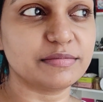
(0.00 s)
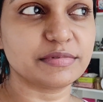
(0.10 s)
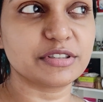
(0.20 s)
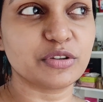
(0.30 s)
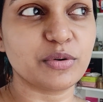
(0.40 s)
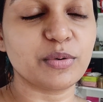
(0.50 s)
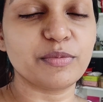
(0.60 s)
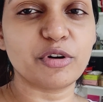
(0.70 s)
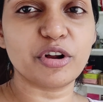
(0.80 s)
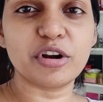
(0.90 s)
So
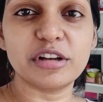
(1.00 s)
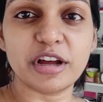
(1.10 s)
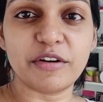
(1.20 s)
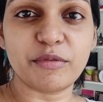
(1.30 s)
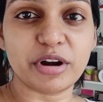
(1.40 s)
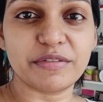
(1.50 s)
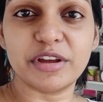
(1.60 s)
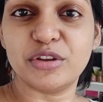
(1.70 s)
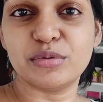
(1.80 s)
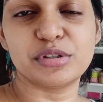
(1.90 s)

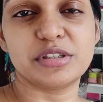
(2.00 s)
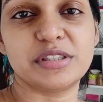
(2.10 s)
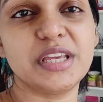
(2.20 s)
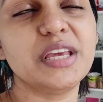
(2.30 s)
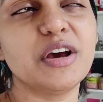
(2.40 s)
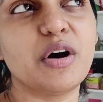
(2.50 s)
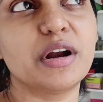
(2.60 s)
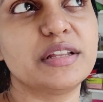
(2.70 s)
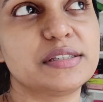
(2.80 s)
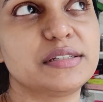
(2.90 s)
whatever you see
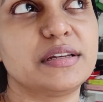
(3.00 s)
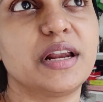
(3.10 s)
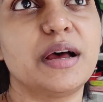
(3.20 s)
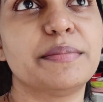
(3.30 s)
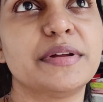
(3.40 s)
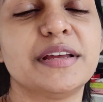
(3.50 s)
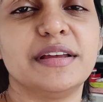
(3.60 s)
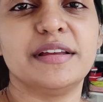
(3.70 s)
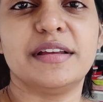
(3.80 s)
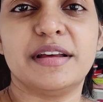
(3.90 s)
on Instagram,
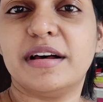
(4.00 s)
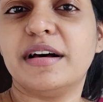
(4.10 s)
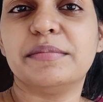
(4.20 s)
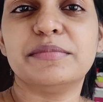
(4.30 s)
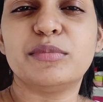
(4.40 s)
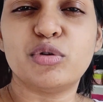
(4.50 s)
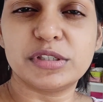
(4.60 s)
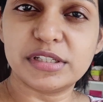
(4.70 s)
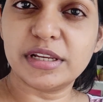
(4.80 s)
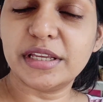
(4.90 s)

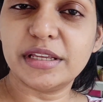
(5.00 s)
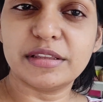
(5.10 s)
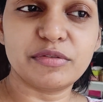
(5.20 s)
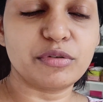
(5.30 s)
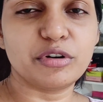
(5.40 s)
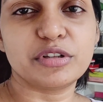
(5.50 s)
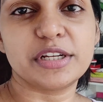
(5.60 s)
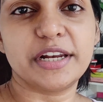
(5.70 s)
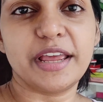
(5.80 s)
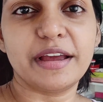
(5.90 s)
mostly the photos
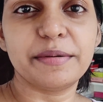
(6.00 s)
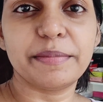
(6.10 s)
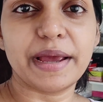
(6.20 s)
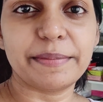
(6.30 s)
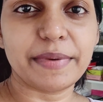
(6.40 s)
are taken by